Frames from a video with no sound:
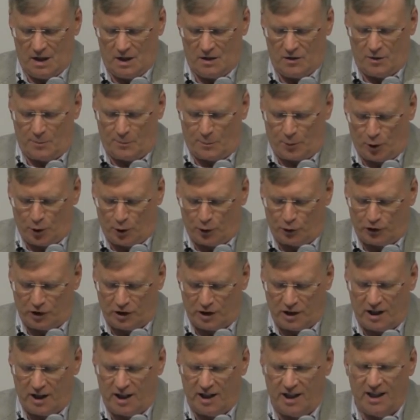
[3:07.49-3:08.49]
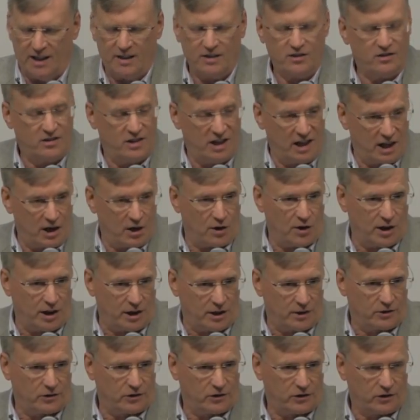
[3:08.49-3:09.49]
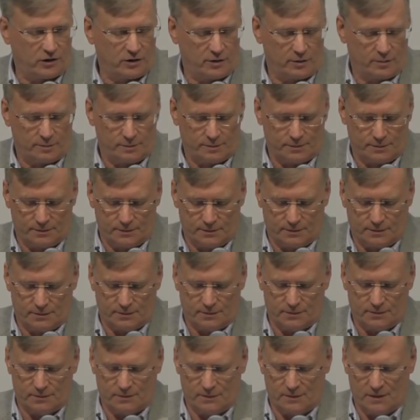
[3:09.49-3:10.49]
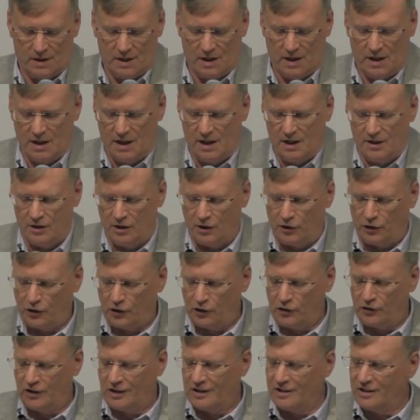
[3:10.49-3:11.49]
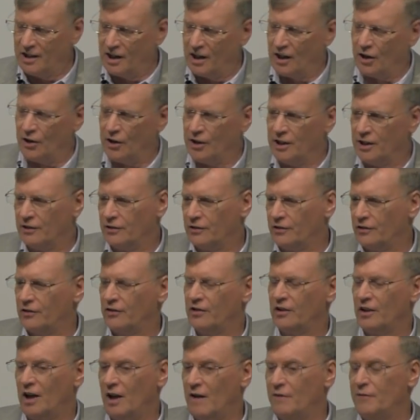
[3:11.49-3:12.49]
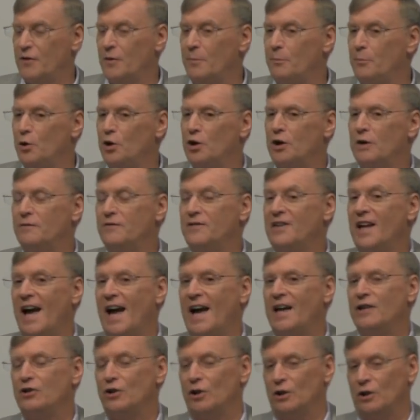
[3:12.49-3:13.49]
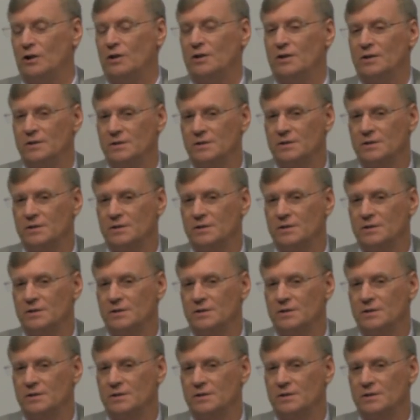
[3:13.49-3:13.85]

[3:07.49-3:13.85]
the Persian King Darius, this is the Darius of the book of Daniel,